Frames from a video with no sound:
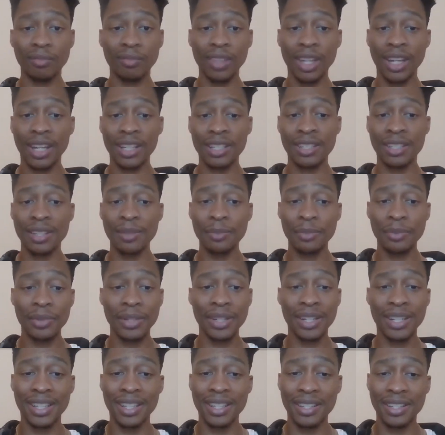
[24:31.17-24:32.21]
at some
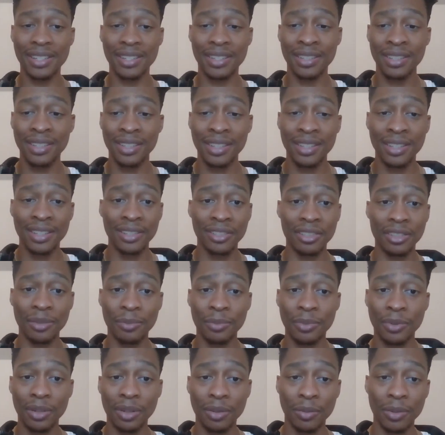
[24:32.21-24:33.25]
point it gets to a
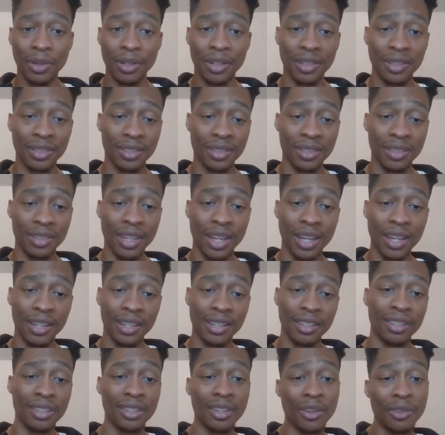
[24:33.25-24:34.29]
point where it's like,
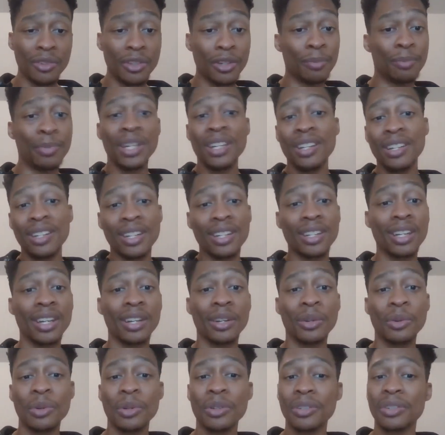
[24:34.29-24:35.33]
you're beating a dead
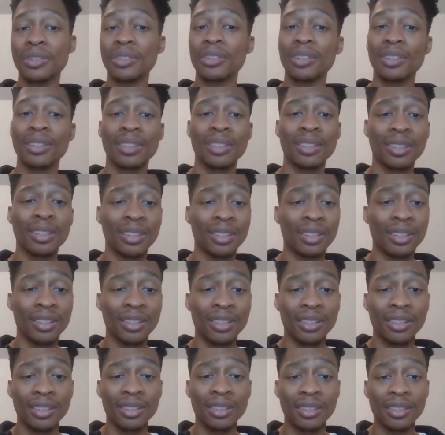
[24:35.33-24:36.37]
horse.
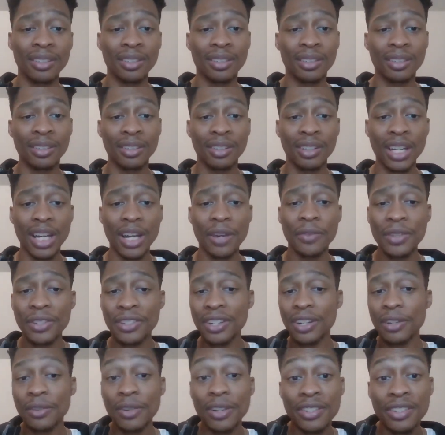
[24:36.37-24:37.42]
Every
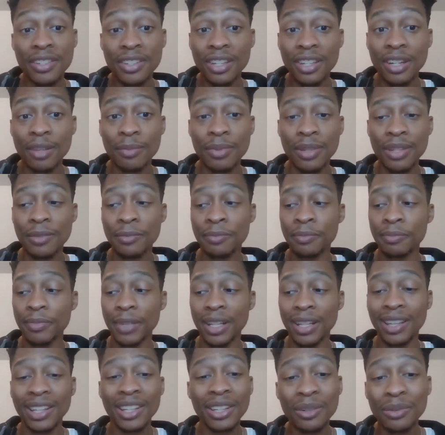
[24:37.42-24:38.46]
generation is going to be a
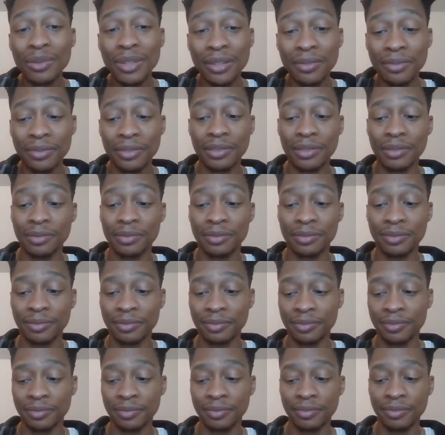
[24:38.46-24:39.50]
little different.
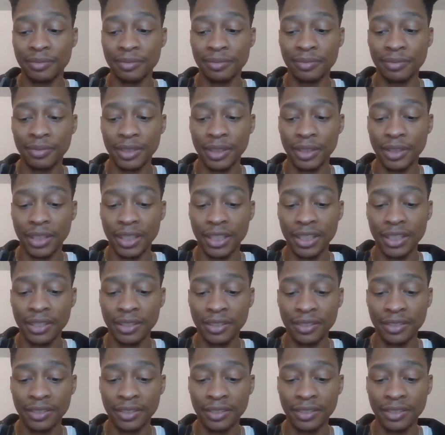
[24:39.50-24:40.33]
Okay?